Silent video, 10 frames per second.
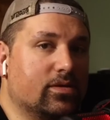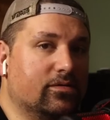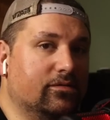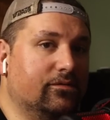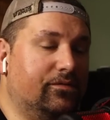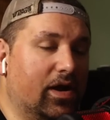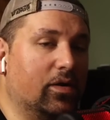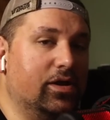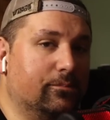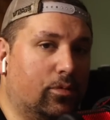
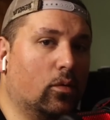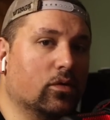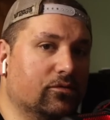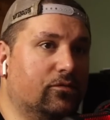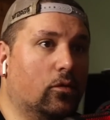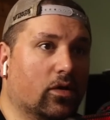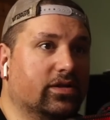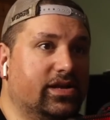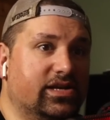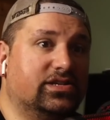very important for at
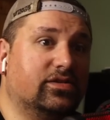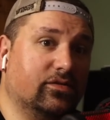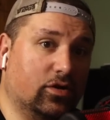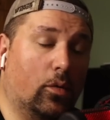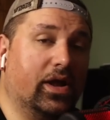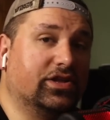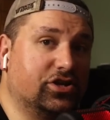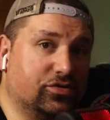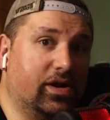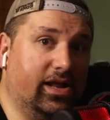least going into
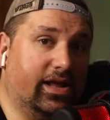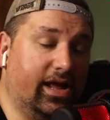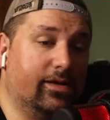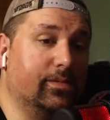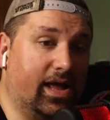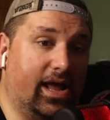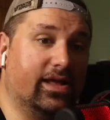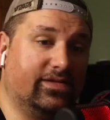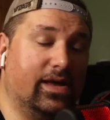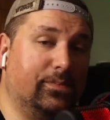training camp
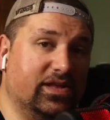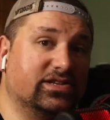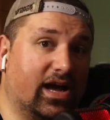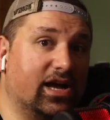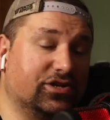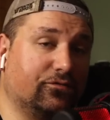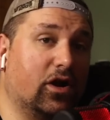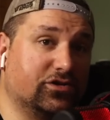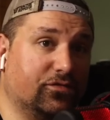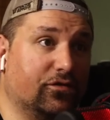and keeping these guys
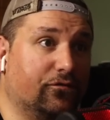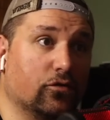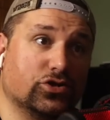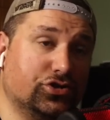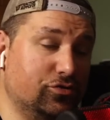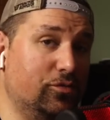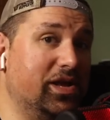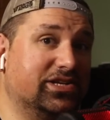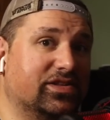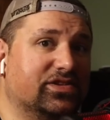fresh for the first 2
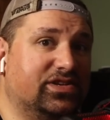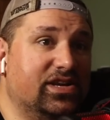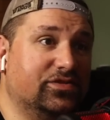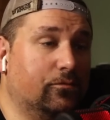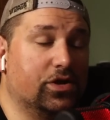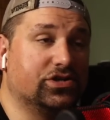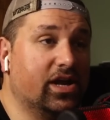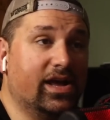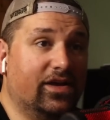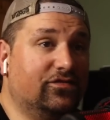weeks of the season, which
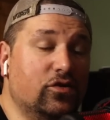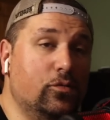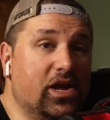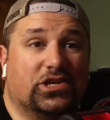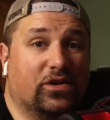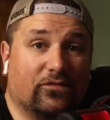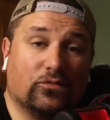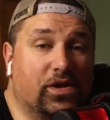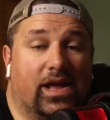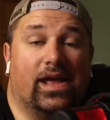in 2 weeks you have
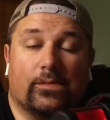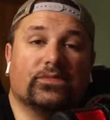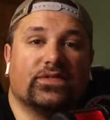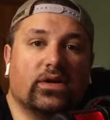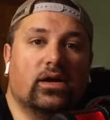3 games